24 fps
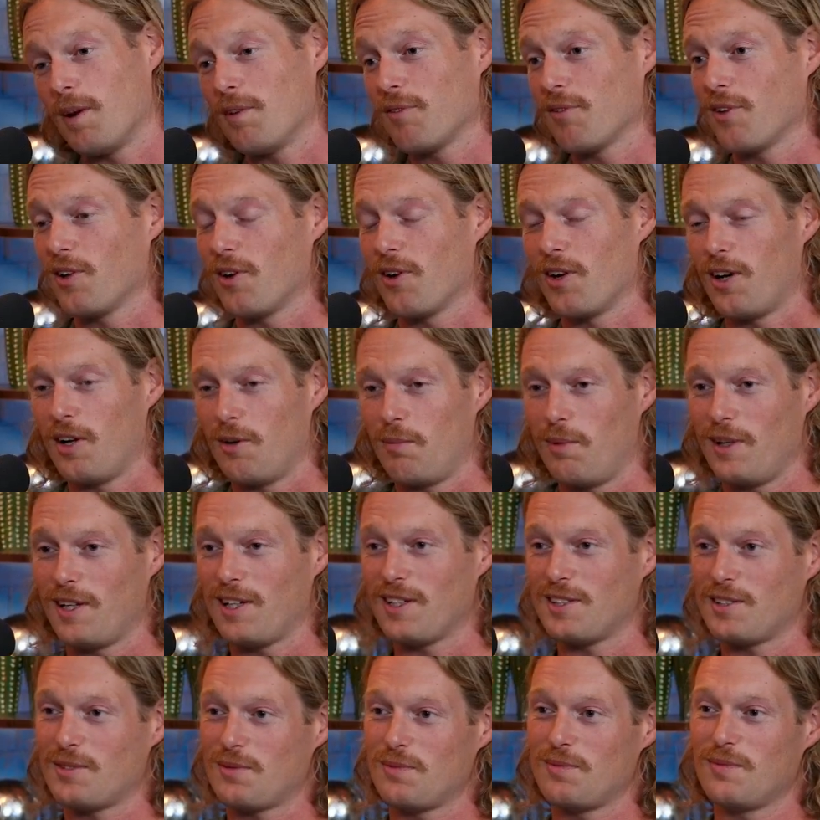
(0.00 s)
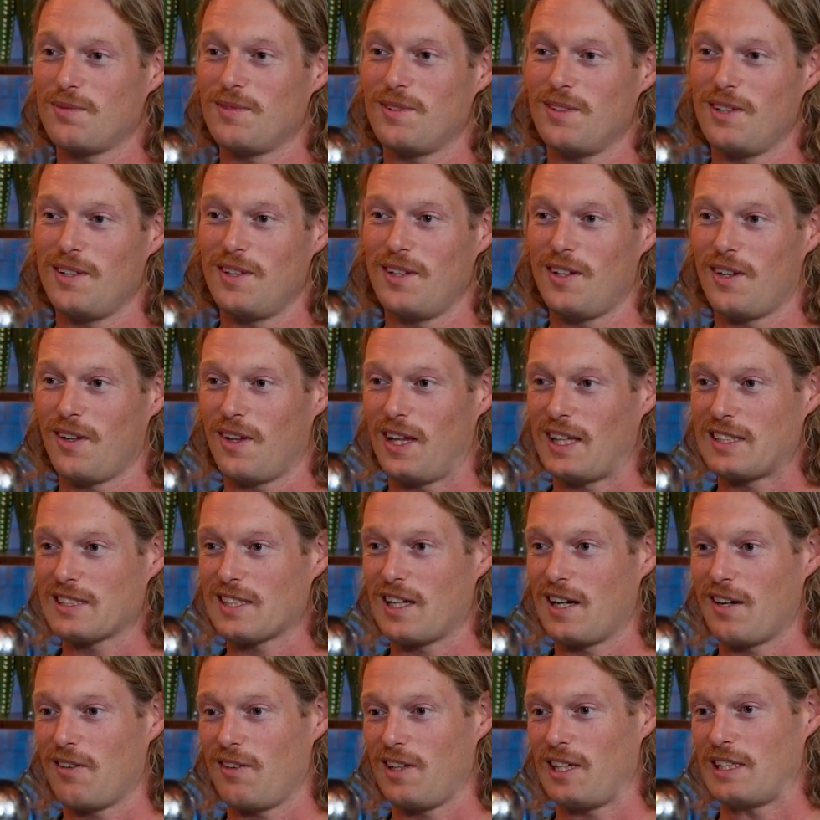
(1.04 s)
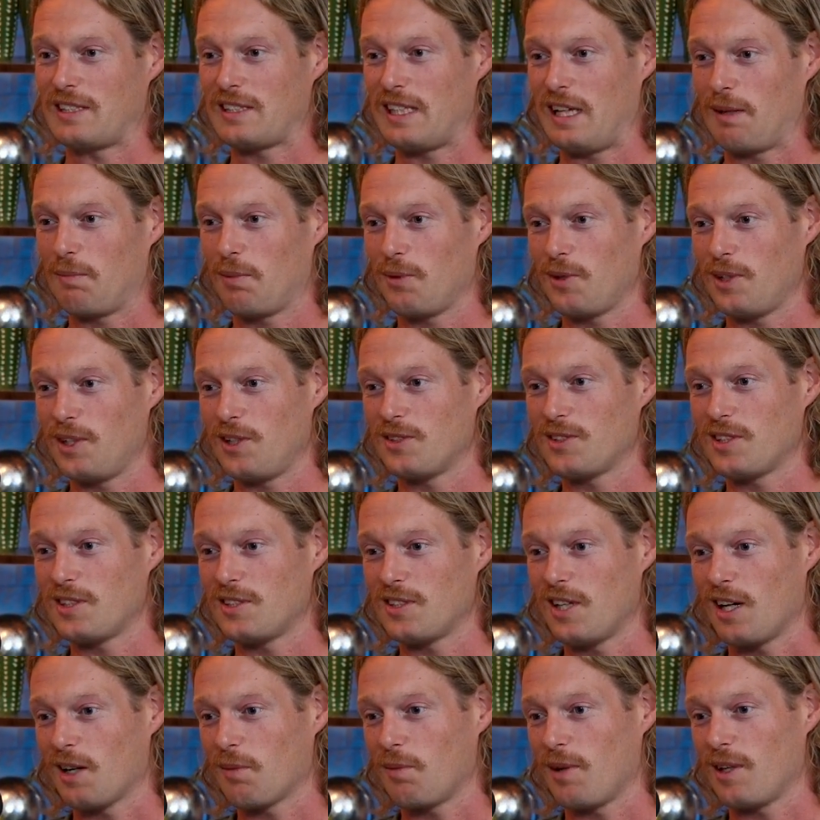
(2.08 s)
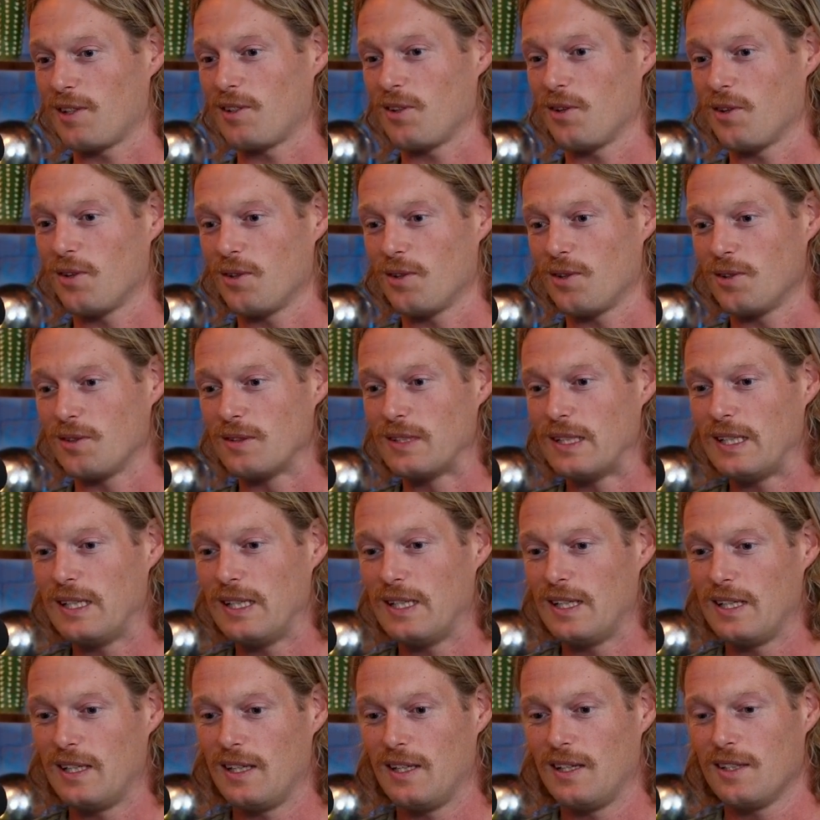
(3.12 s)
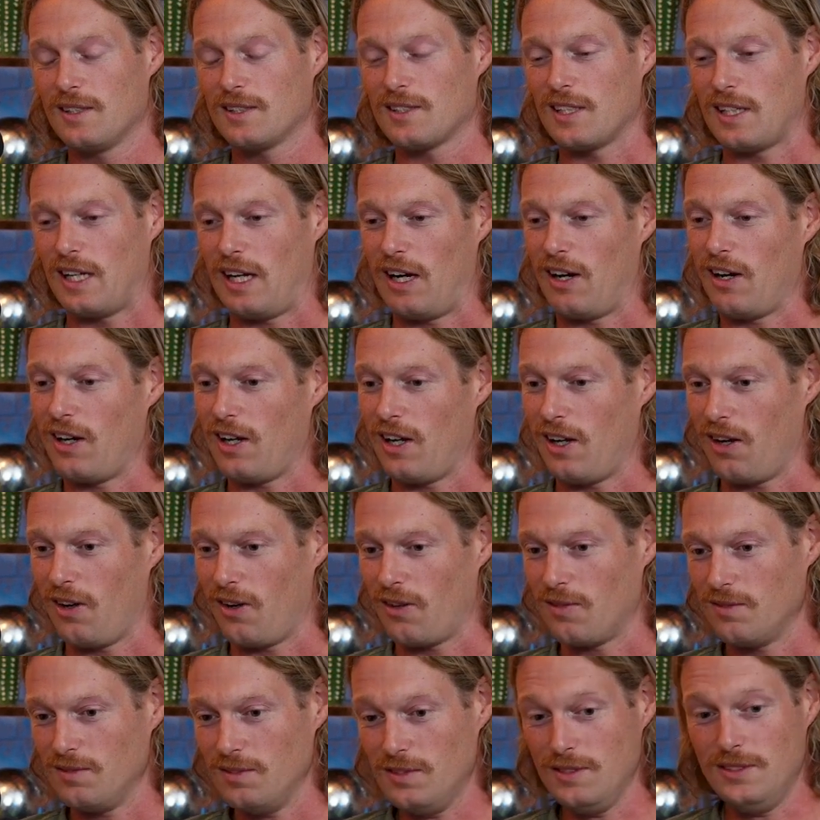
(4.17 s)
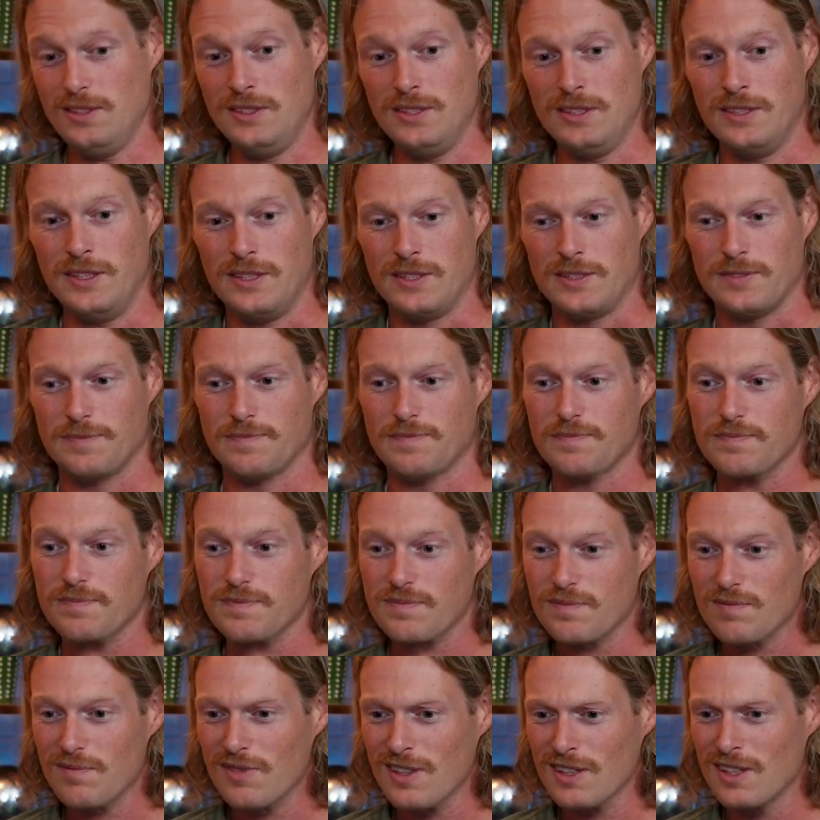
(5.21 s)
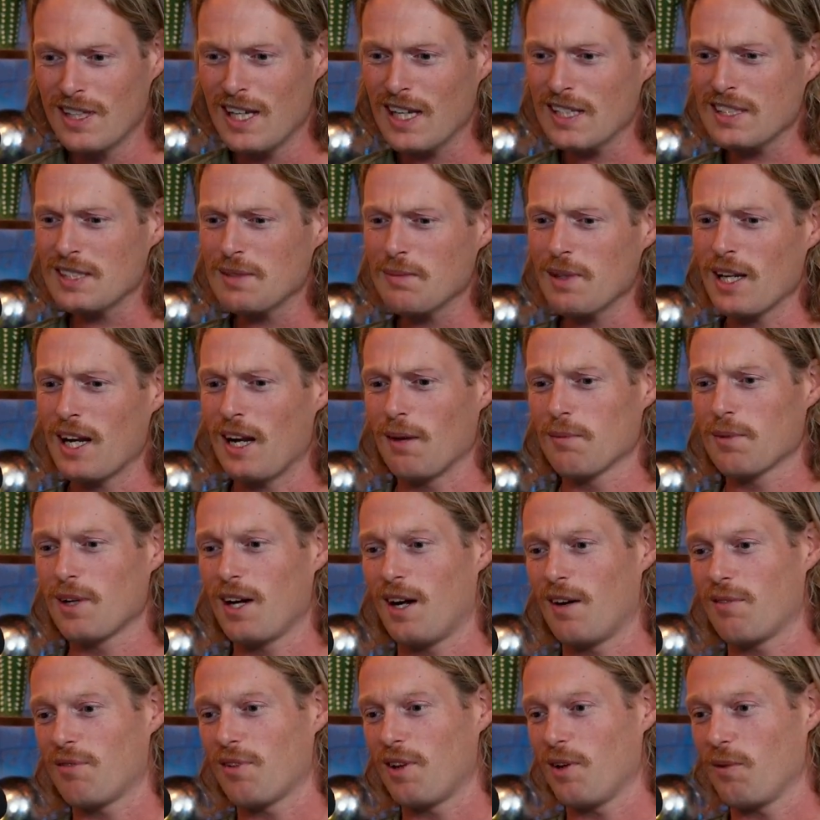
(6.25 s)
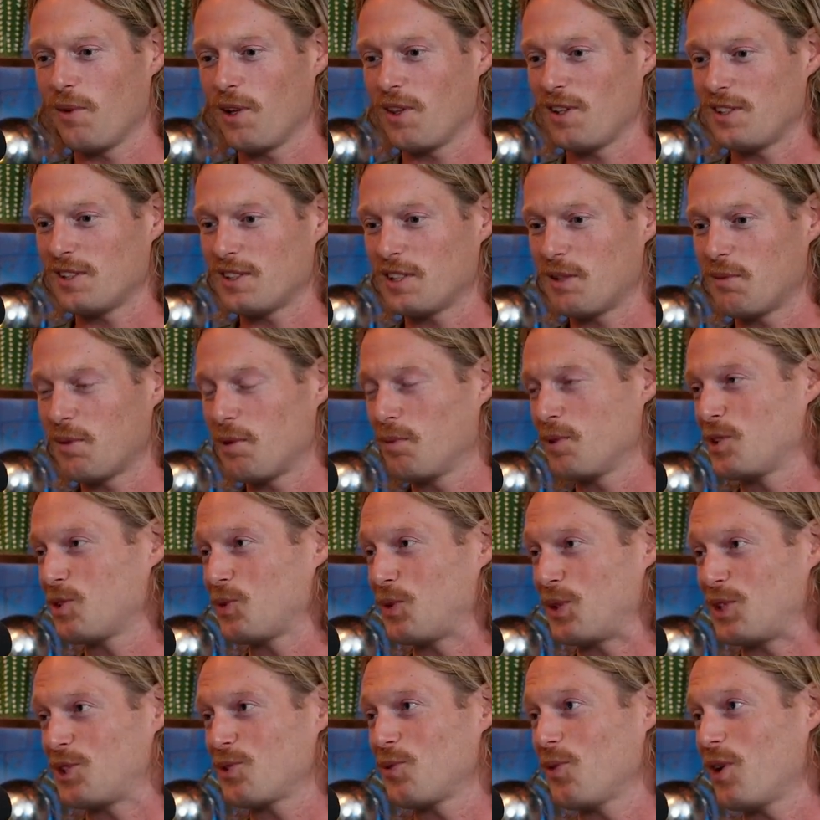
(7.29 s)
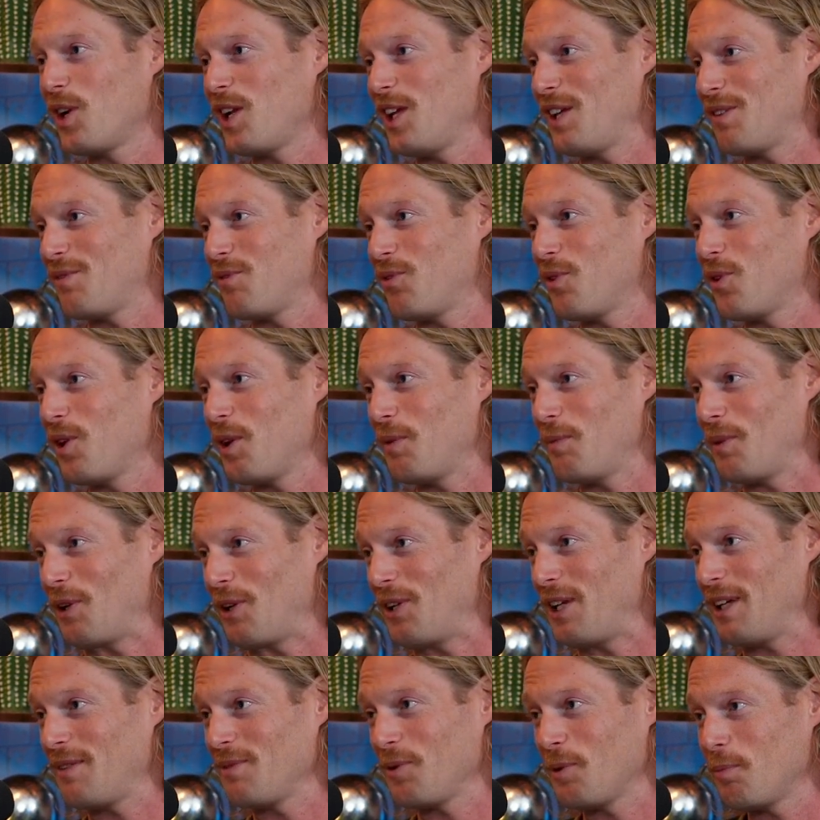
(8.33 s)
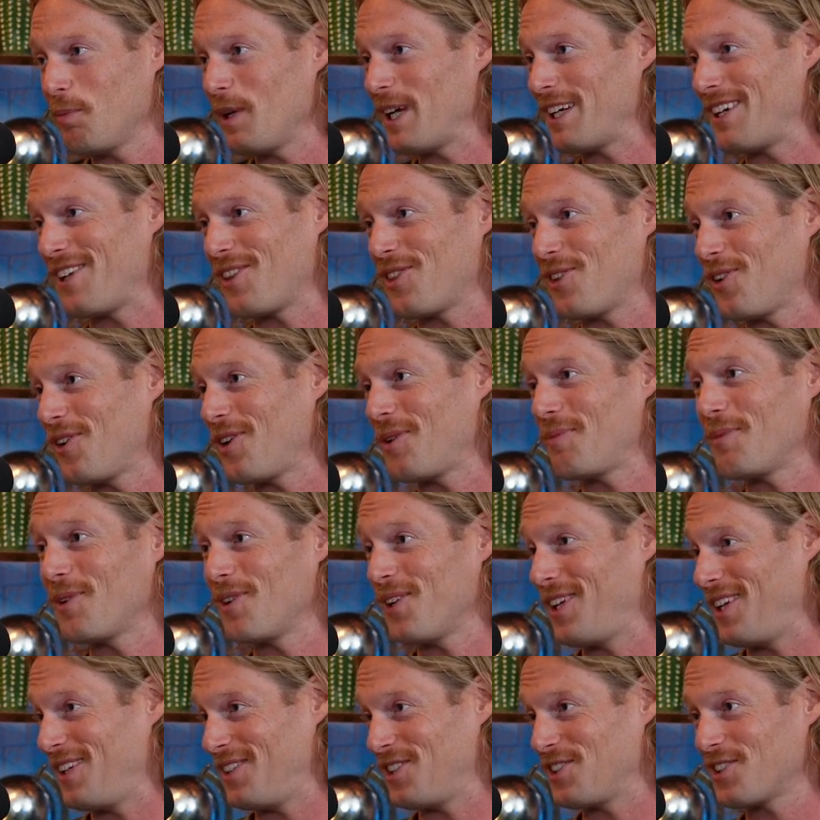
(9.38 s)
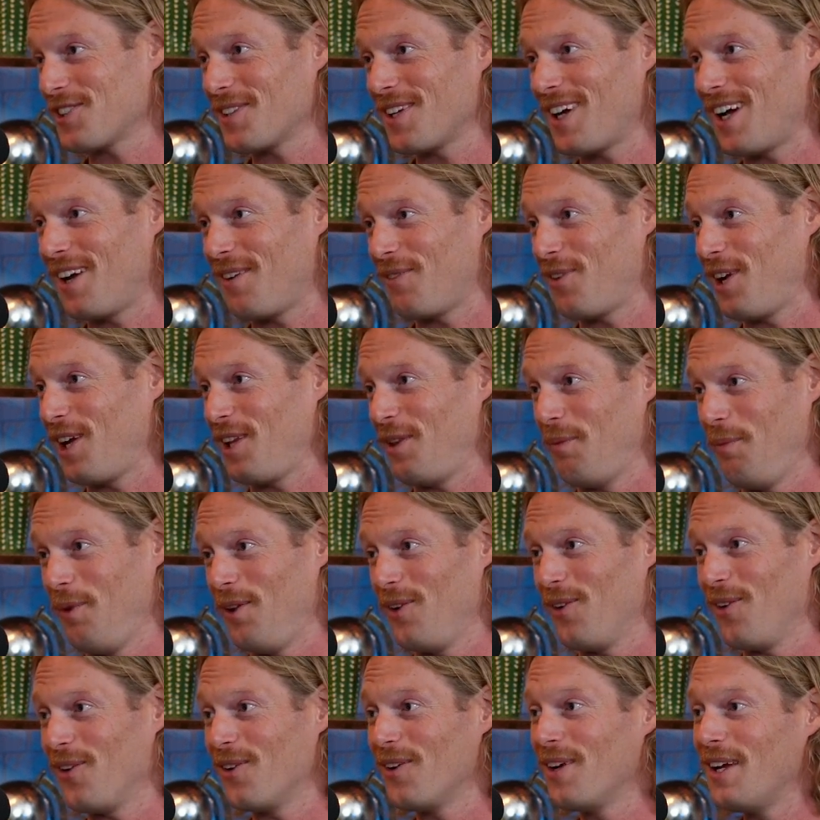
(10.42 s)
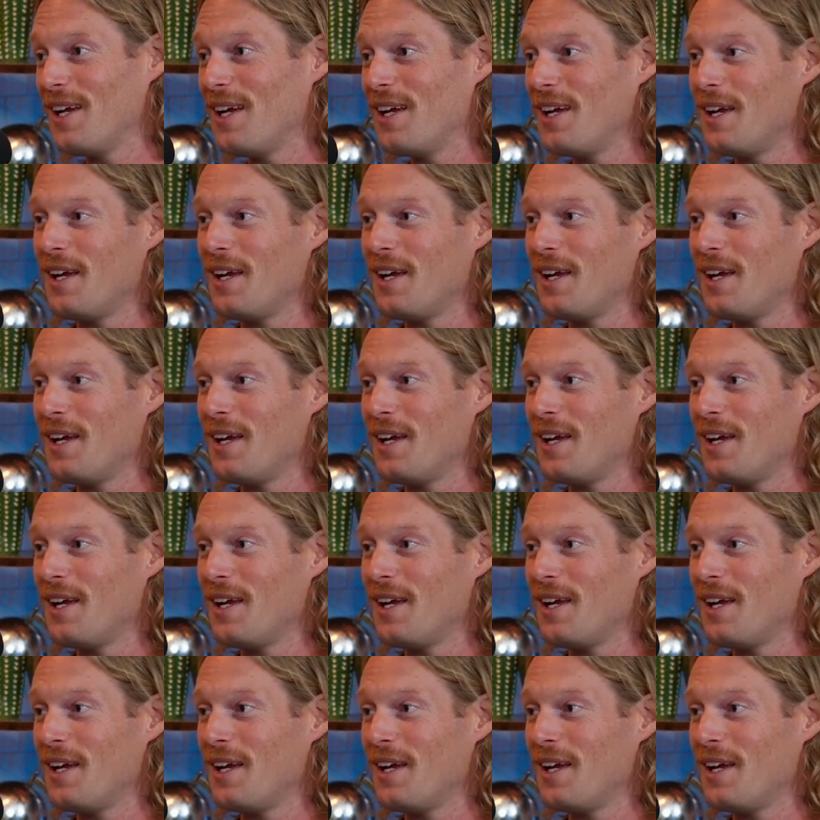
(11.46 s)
buffalo herd, because that's kind of the example we use to talk about the whole scenario. The estimate I'm confident with is somewhere between 20 and 40 million. We'll peg to 30 million, just kind of right in the middle.